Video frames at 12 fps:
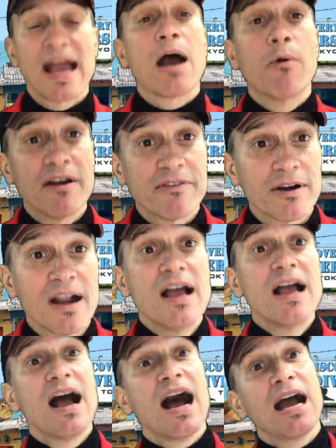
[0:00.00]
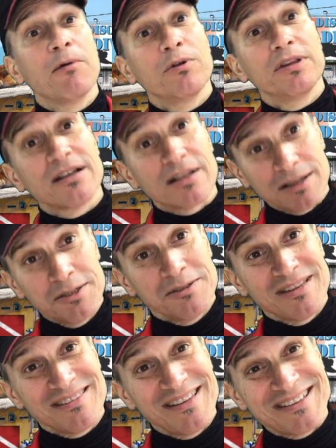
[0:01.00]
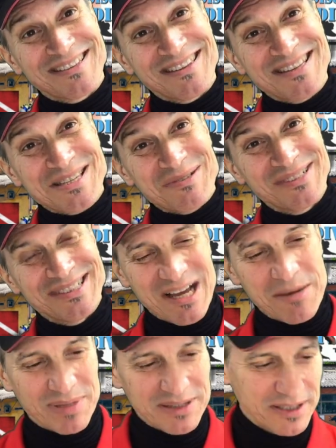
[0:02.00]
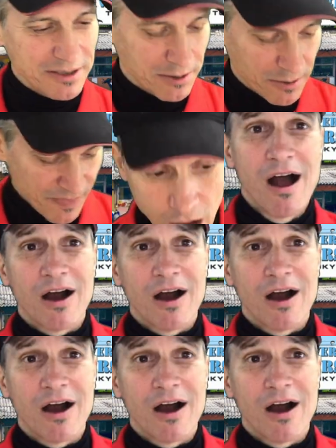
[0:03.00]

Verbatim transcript: However, I will include the link to this one down below.